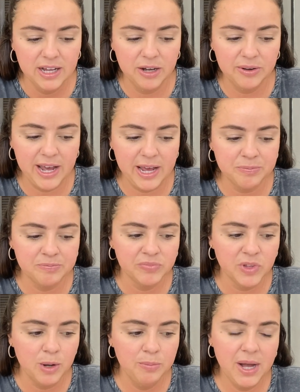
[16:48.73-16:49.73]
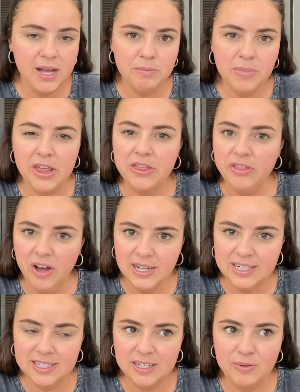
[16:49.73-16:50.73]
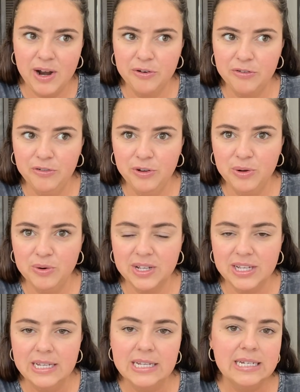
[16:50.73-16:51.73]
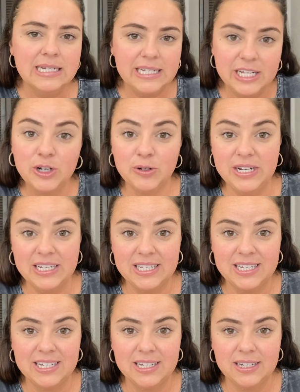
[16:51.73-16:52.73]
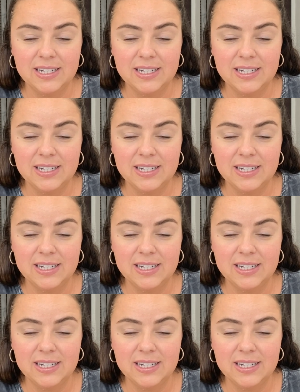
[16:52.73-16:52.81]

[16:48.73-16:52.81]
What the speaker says: Okay. But my thoughts around food decreased.